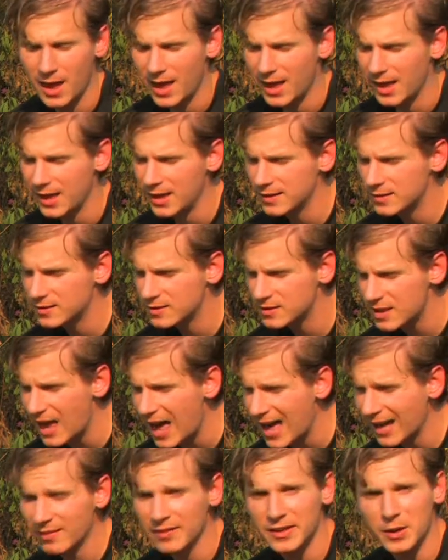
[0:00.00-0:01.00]

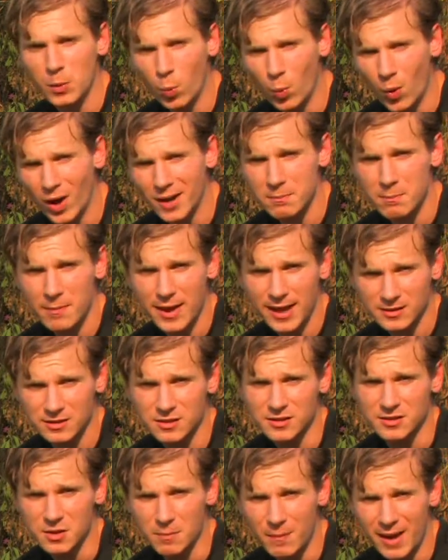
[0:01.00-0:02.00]
Exactly what
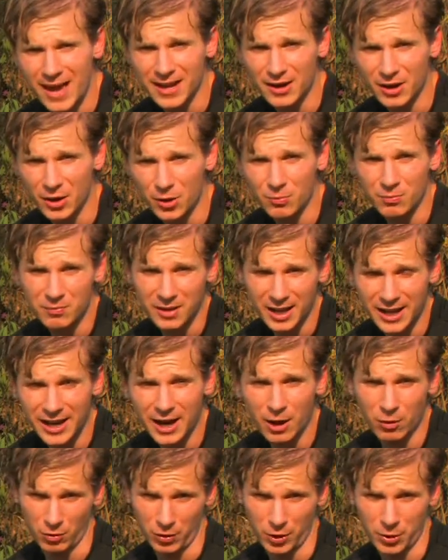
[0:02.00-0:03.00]
makes a tomato an
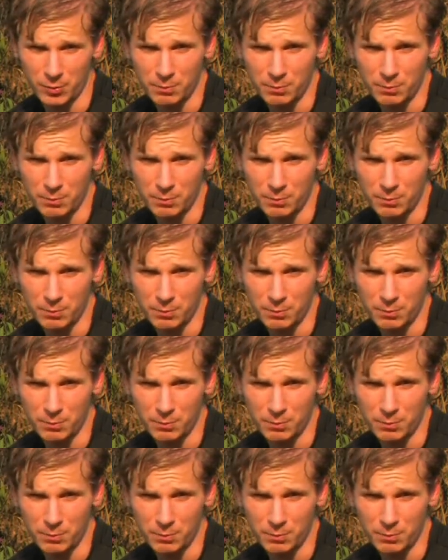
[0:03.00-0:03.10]
heirloom?